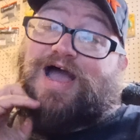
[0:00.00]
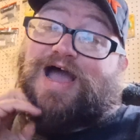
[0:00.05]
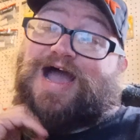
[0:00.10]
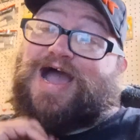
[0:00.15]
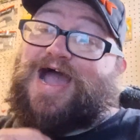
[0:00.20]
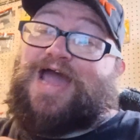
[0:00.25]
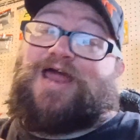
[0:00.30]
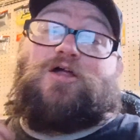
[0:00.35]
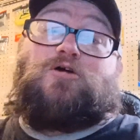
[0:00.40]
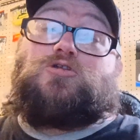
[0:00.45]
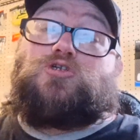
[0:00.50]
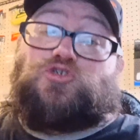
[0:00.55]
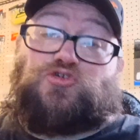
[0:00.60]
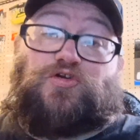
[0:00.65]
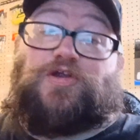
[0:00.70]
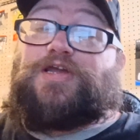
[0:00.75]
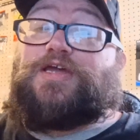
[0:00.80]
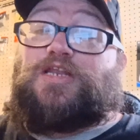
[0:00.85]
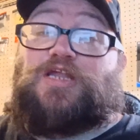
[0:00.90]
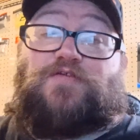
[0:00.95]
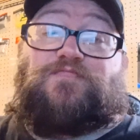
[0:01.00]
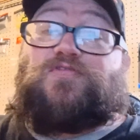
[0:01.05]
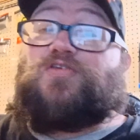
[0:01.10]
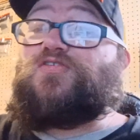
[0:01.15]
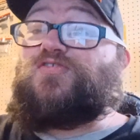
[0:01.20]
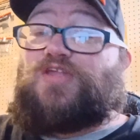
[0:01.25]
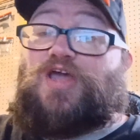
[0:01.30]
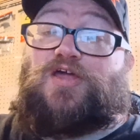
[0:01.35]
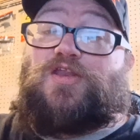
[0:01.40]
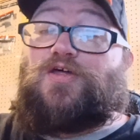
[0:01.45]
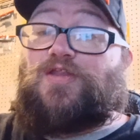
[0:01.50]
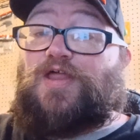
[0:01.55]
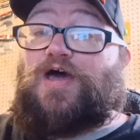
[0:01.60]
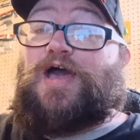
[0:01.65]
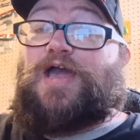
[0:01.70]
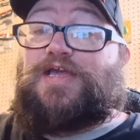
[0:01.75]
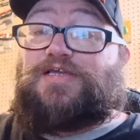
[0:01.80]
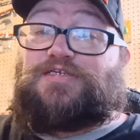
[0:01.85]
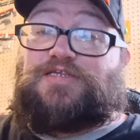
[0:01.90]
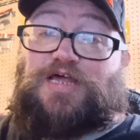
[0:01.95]
I don't drink enough to stand on the
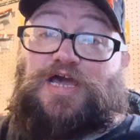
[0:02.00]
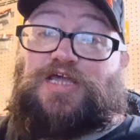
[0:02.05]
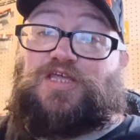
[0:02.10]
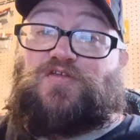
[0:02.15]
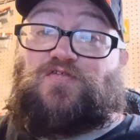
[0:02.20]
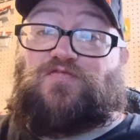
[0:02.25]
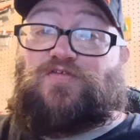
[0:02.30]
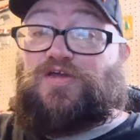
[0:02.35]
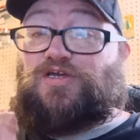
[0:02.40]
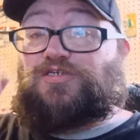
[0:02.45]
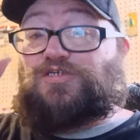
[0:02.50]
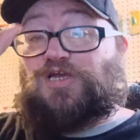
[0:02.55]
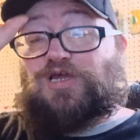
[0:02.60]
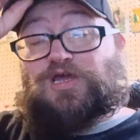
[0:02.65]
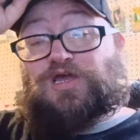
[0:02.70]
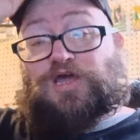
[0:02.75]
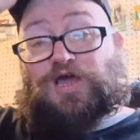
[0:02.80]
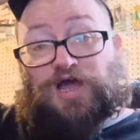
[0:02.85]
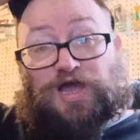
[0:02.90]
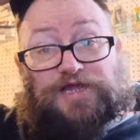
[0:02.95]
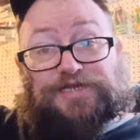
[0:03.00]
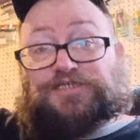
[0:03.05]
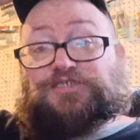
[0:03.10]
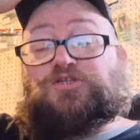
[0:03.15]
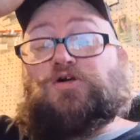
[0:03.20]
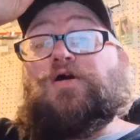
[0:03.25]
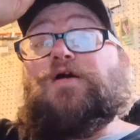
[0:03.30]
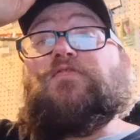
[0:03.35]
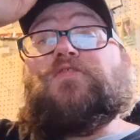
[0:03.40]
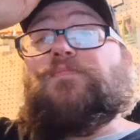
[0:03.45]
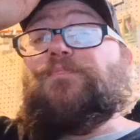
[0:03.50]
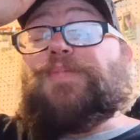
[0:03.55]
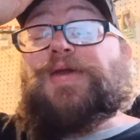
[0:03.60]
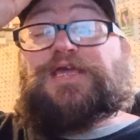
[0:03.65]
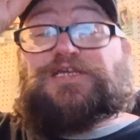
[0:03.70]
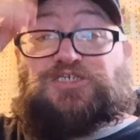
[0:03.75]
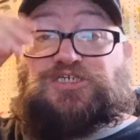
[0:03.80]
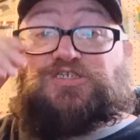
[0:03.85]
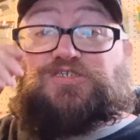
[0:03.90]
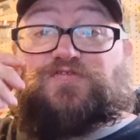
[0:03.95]
ice and ice fish. I just don't have the
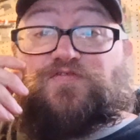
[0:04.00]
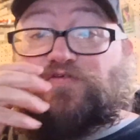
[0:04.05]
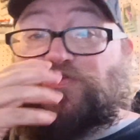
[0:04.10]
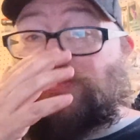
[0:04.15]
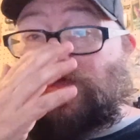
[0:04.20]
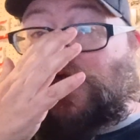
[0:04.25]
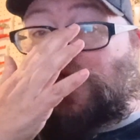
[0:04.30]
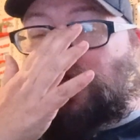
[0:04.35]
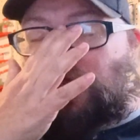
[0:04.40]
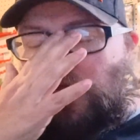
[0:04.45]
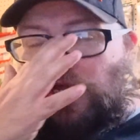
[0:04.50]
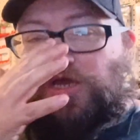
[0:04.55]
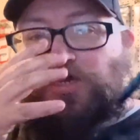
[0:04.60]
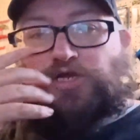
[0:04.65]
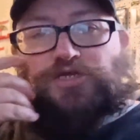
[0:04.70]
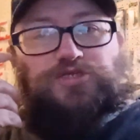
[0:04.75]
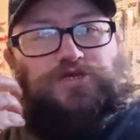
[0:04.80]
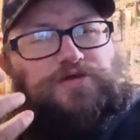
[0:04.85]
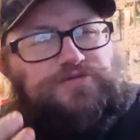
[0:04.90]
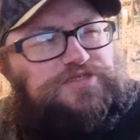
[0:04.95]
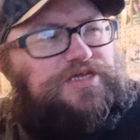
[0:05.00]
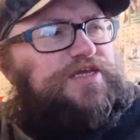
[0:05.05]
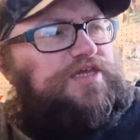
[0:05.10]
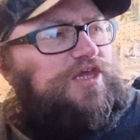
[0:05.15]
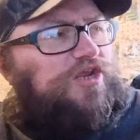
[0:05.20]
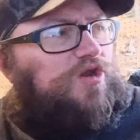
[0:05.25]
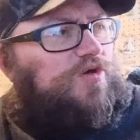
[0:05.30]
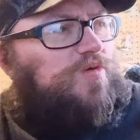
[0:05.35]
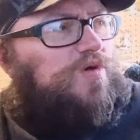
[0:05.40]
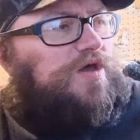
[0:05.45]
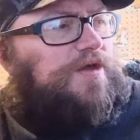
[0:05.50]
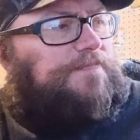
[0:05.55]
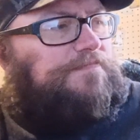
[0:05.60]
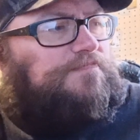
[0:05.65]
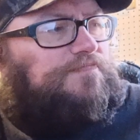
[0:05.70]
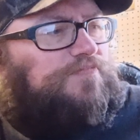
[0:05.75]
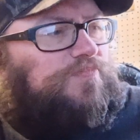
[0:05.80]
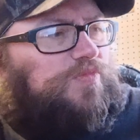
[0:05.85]
patience for that. So I was like, you know what?